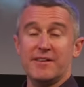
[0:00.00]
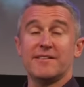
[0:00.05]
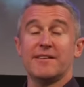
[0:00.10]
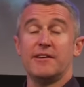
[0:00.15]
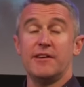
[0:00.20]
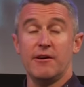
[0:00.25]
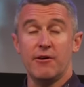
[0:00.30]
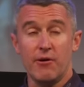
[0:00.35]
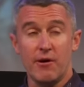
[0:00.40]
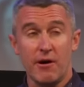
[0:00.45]
because I
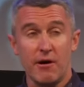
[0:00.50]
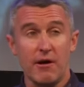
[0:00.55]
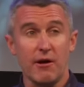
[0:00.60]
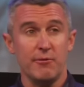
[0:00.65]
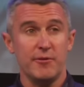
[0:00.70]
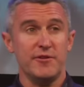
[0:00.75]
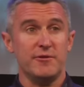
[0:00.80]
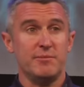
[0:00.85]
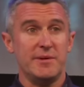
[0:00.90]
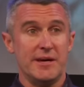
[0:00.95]
know I'll
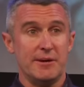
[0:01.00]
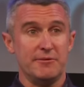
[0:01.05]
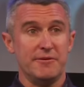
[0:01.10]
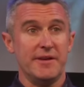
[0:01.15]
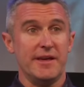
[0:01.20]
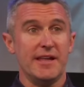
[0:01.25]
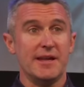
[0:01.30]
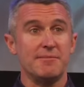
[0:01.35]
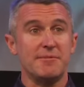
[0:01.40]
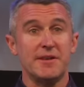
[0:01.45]
always be able
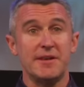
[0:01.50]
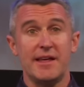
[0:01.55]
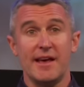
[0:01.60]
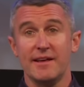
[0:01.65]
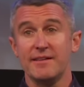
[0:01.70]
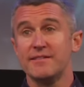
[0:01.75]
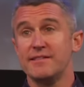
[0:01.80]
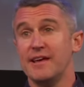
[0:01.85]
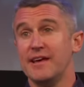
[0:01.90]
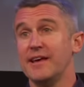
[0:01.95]
to get up the
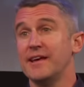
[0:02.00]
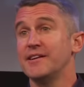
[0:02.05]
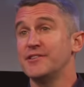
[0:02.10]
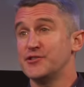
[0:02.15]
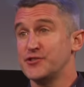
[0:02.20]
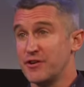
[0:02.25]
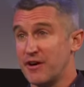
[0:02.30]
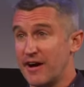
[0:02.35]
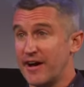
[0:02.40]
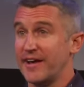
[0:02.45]
next day and
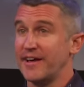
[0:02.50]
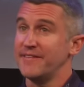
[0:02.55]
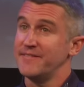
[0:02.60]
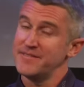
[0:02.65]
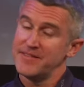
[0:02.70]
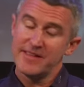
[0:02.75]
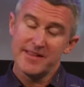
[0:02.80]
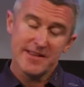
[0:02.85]
try.